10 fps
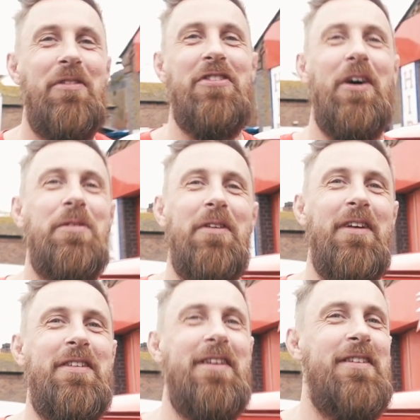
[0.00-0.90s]
So
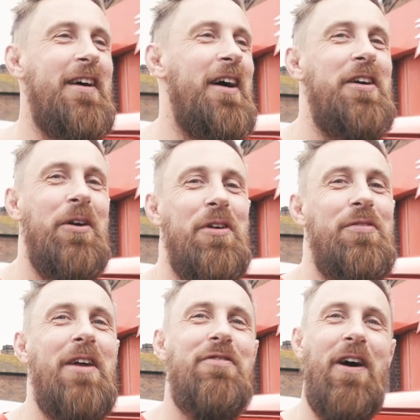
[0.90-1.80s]
this is uh,
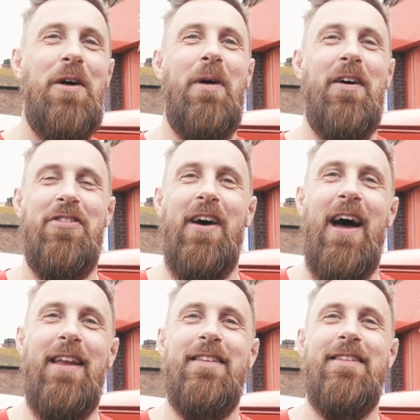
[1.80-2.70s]
Hughie's Red Fire Bus,
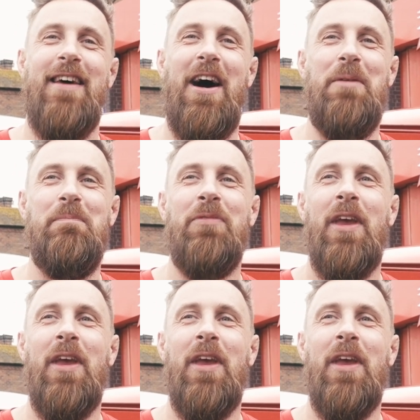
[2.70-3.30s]
and um,